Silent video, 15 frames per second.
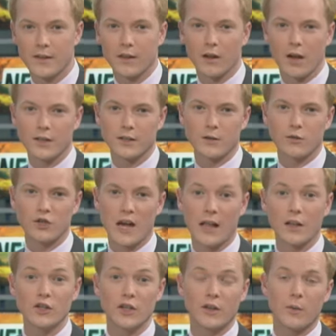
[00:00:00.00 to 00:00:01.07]
in the lawsuit
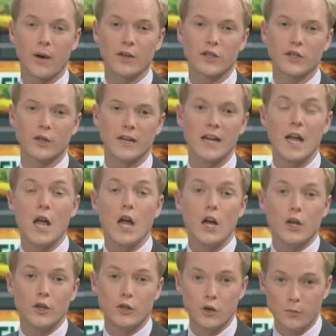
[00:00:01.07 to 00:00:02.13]
challenging the registry
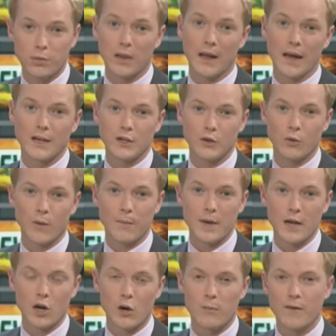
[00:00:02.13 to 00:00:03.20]
do plan to
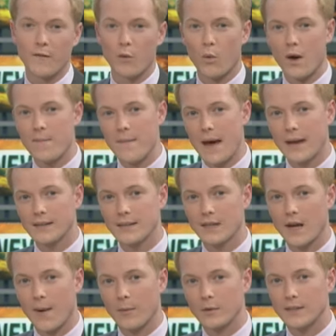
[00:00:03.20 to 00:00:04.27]
appeal. But for one
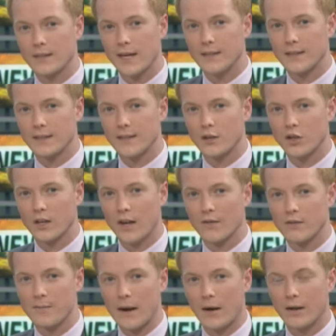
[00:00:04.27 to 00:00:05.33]
Madison couple, today's decision
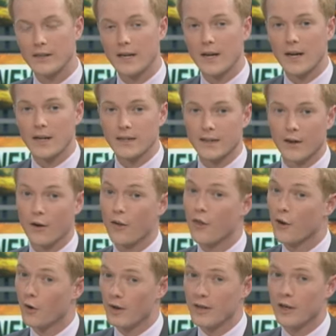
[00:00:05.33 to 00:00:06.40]
gives merit to their
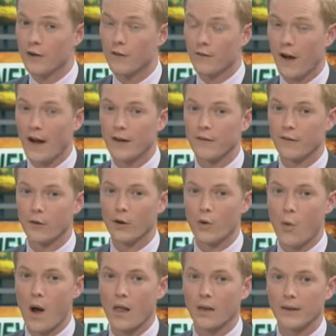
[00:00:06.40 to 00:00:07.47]
30 year fight for
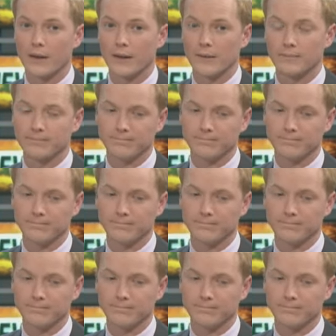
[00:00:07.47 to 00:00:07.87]
equality.